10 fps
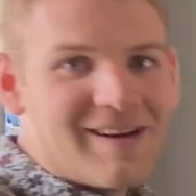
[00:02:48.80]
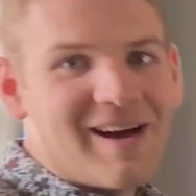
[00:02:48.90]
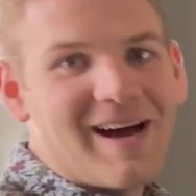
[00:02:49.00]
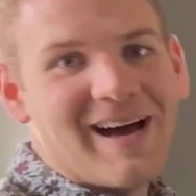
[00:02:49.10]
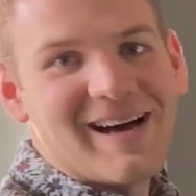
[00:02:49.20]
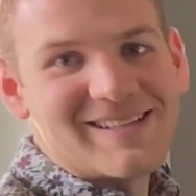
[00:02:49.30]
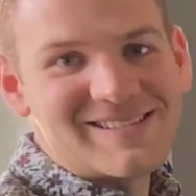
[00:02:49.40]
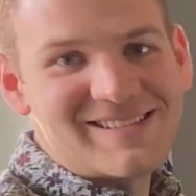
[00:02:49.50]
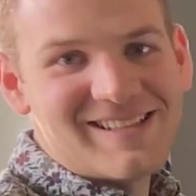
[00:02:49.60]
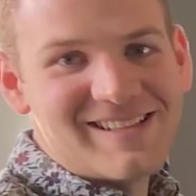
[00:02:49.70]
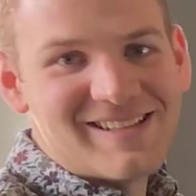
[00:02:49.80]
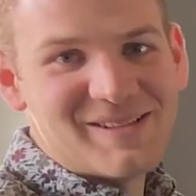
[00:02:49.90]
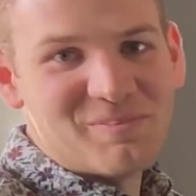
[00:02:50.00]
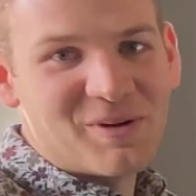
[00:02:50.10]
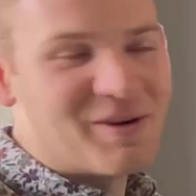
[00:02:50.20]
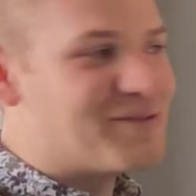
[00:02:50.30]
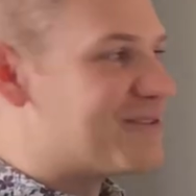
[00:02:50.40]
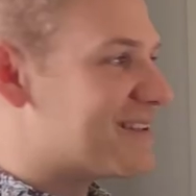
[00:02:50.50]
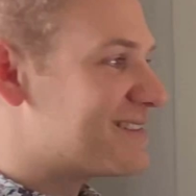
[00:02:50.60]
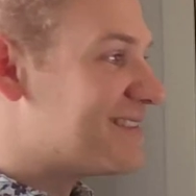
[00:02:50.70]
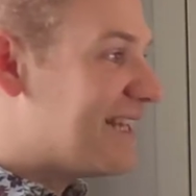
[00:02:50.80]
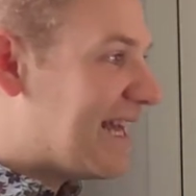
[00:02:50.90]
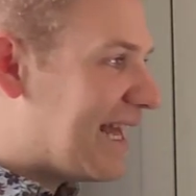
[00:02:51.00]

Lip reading: Ah, C. Perfect.